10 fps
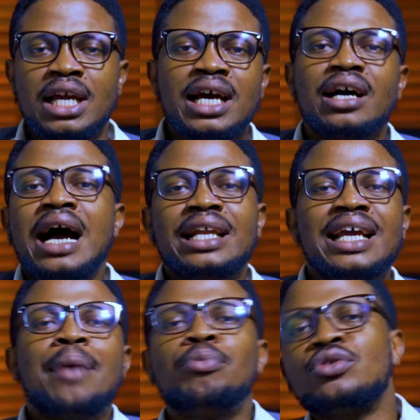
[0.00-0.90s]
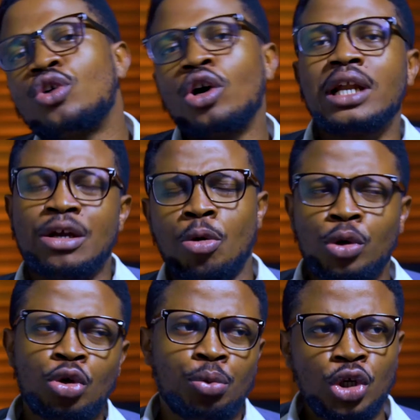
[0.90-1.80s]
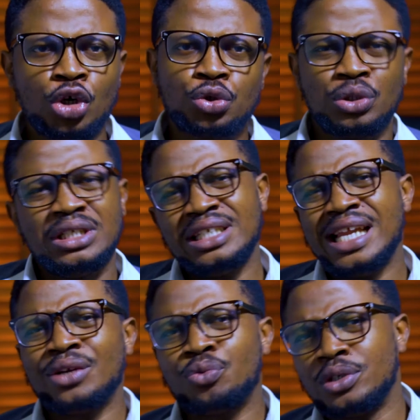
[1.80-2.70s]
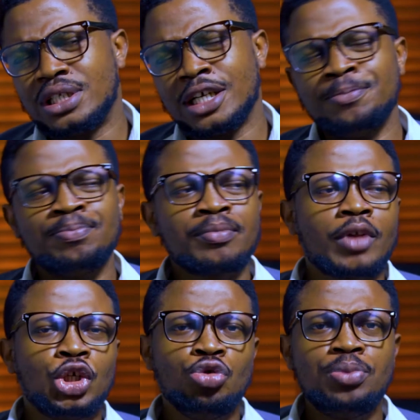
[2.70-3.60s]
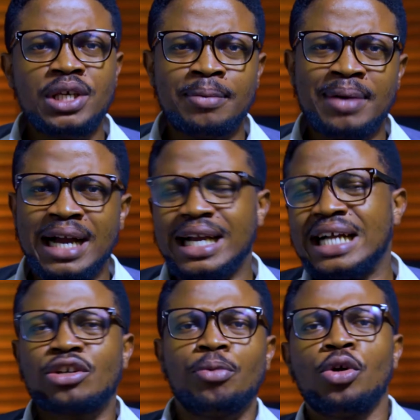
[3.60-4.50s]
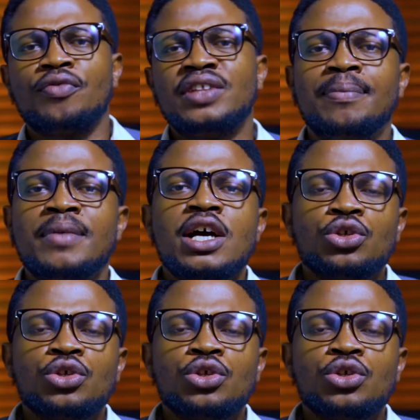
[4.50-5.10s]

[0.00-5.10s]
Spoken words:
Now, and it happens Omonoboli also did that with UBA Bank and a couple of them.